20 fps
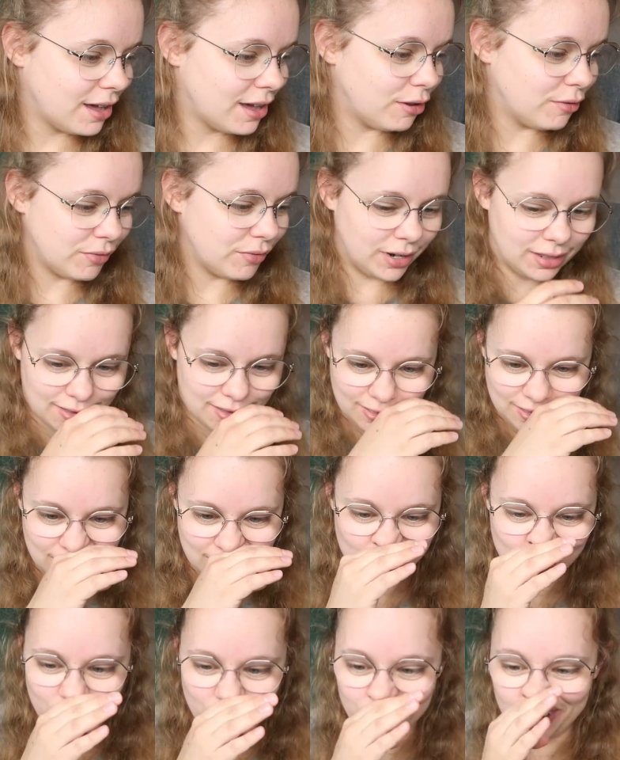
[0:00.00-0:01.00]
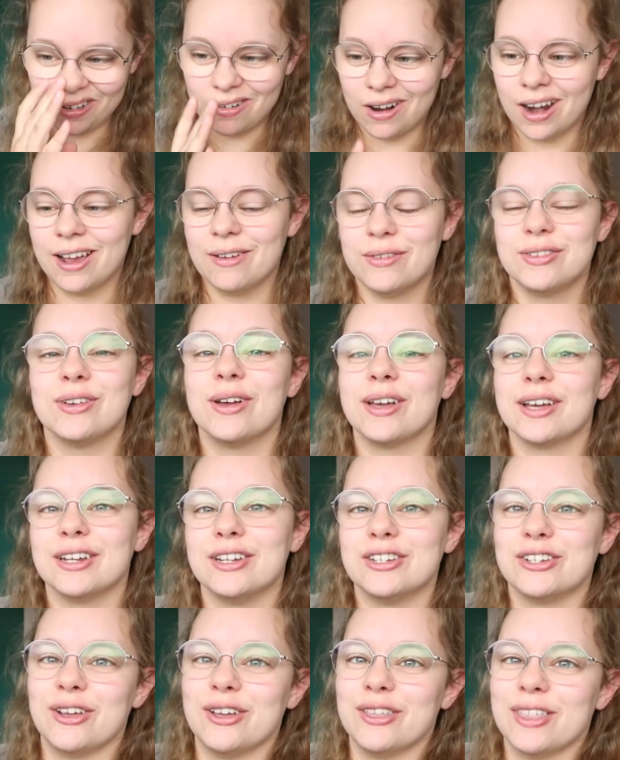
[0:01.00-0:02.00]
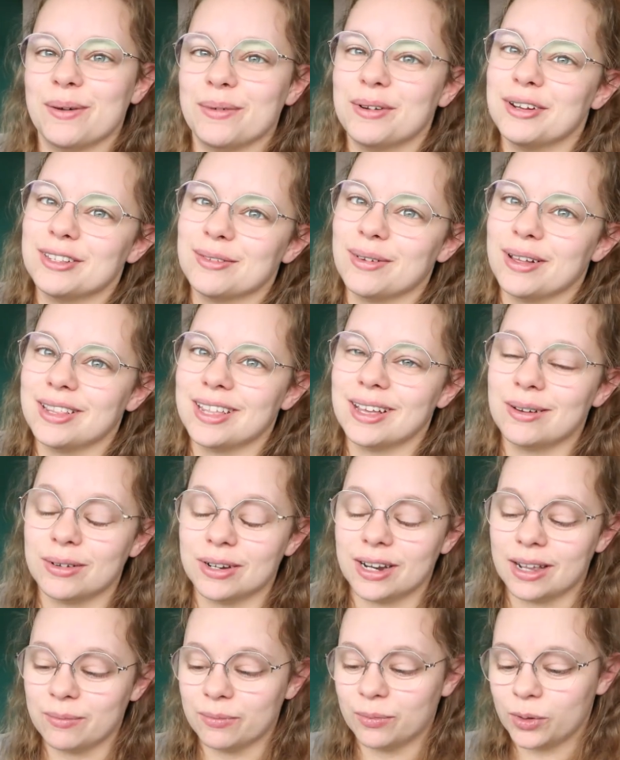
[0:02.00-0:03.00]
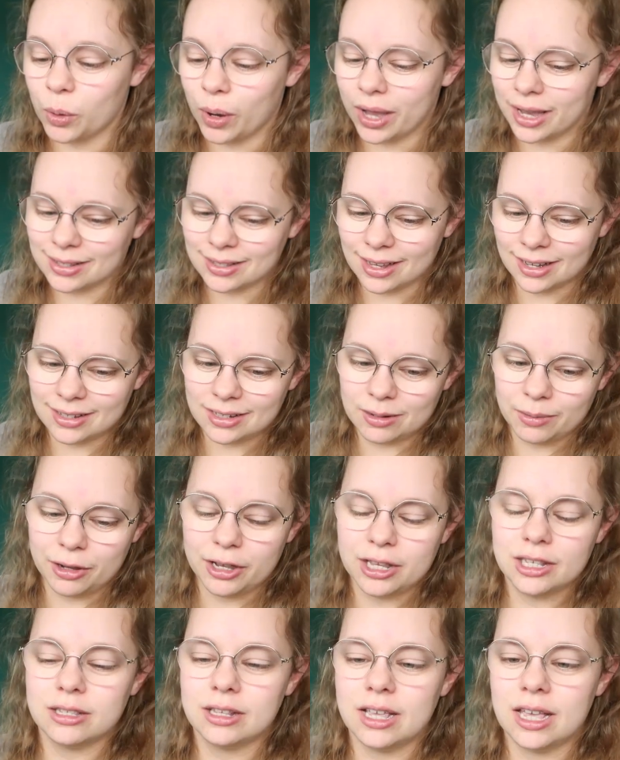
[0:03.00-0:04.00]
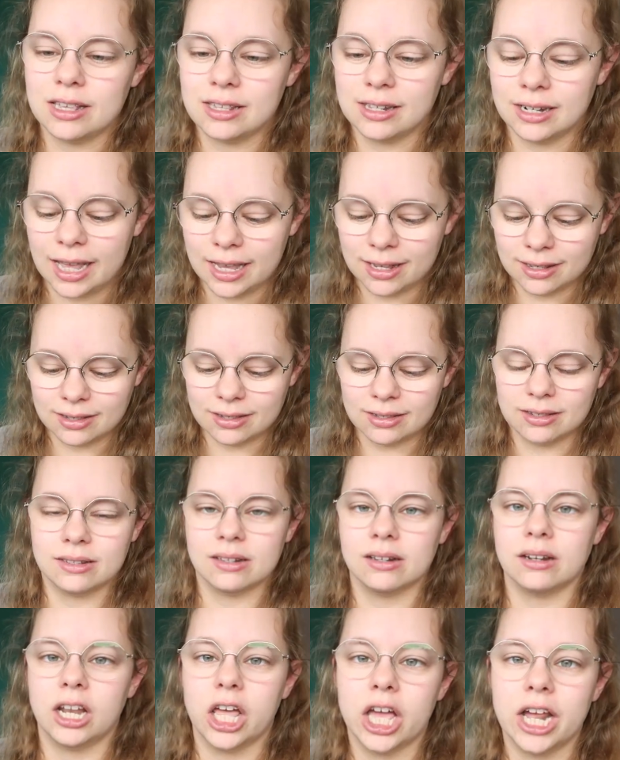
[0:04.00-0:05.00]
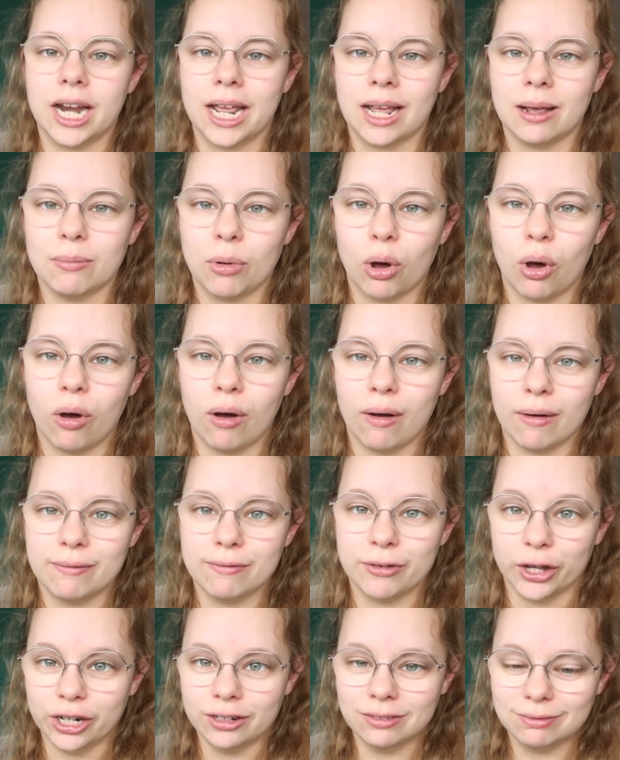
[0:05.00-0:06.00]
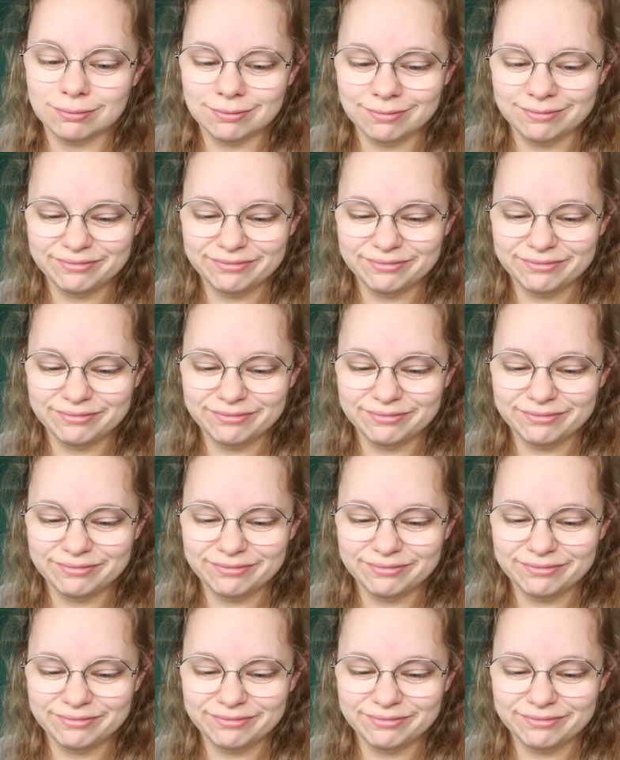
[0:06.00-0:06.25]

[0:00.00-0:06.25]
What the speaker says: Hopefully the third one will arrive so I can show you that one as well. That one I'm quite excited about. It's less learning, more fun.